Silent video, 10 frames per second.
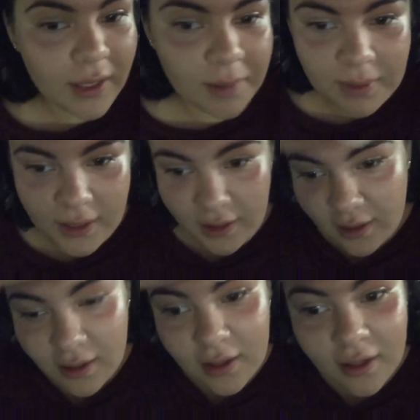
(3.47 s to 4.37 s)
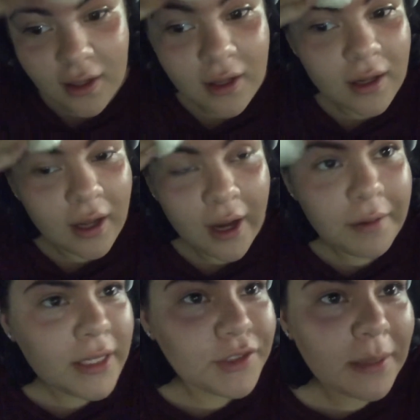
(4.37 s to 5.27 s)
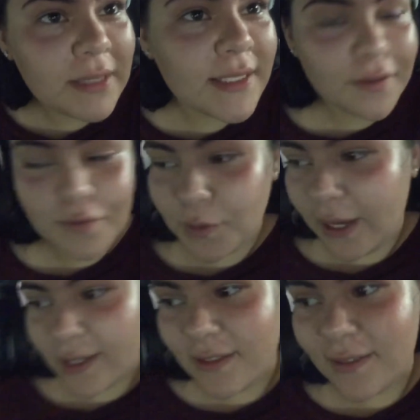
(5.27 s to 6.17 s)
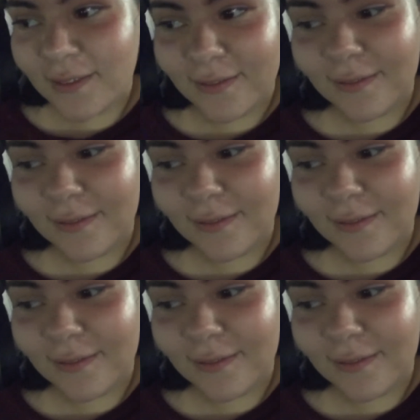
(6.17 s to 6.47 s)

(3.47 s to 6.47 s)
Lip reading: I already tried myself twice.